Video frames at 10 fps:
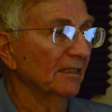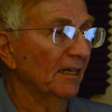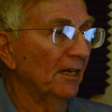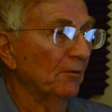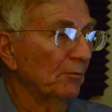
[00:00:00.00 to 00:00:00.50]

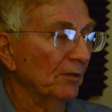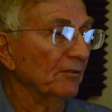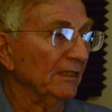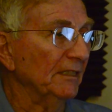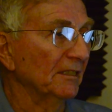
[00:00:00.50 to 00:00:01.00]
We're
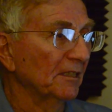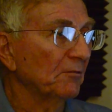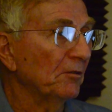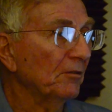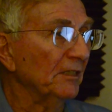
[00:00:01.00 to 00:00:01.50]
really
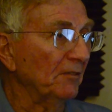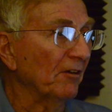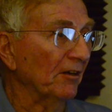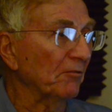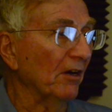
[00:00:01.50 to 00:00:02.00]

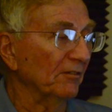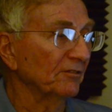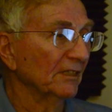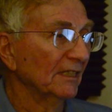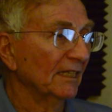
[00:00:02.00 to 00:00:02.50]
very
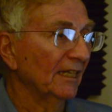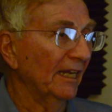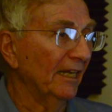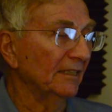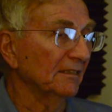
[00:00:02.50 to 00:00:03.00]
rough.
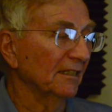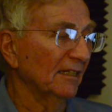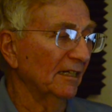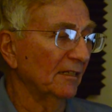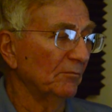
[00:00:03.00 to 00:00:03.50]
And
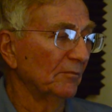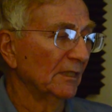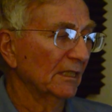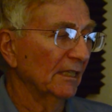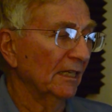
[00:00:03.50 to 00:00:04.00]

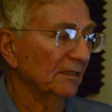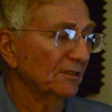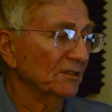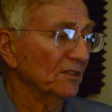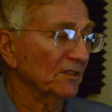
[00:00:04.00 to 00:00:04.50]

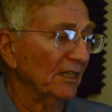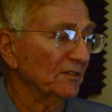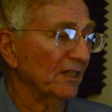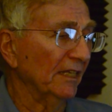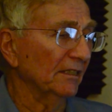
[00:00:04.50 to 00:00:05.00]
just as I
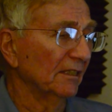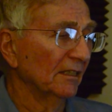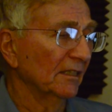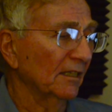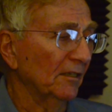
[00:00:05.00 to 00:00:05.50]
said,
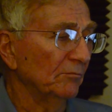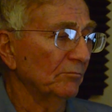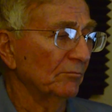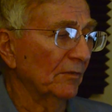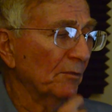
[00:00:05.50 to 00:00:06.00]

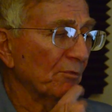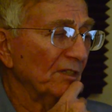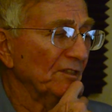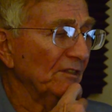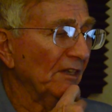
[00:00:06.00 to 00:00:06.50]
the
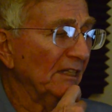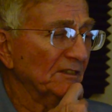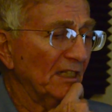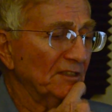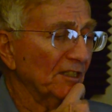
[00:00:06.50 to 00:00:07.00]
President of the United
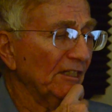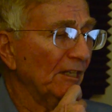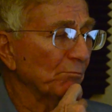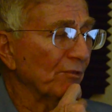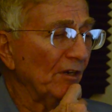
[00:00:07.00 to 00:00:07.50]
States can
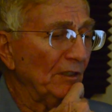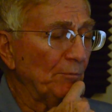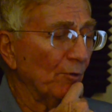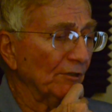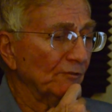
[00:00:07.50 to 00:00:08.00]
get brownie
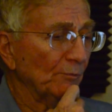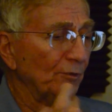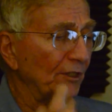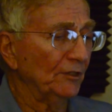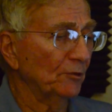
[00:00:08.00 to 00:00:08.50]
points from
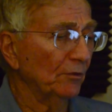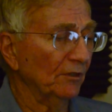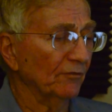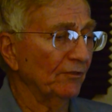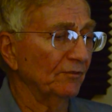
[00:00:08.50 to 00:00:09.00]
putting
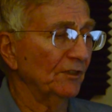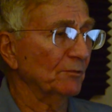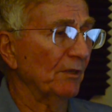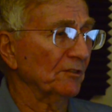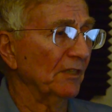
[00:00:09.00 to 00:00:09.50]
250
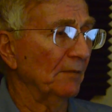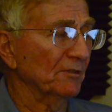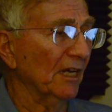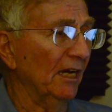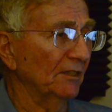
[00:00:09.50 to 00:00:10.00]
special ops
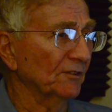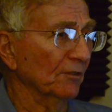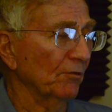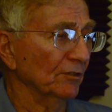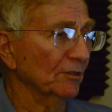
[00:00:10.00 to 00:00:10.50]
guys
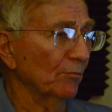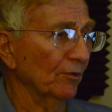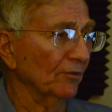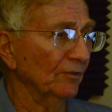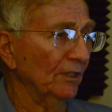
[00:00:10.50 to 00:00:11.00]
across the
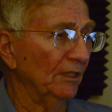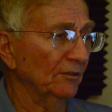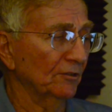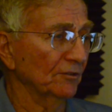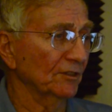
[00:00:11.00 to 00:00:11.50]
border
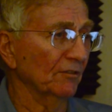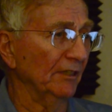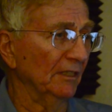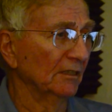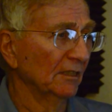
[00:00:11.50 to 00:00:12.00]
into
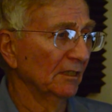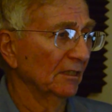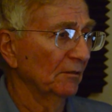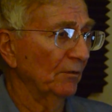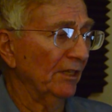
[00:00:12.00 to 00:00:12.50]
Syria
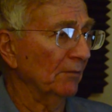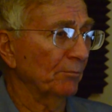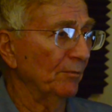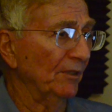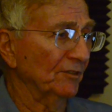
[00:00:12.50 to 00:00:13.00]
without
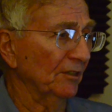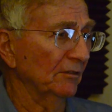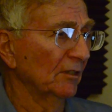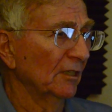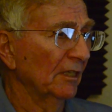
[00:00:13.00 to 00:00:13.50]
permission.
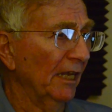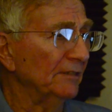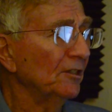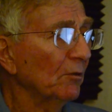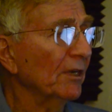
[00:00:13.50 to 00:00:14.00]
And
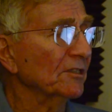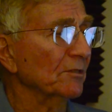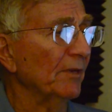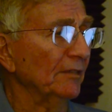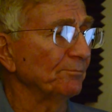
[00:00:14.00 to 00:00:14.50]
you know what it's
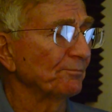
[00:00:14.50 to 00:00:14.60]
about?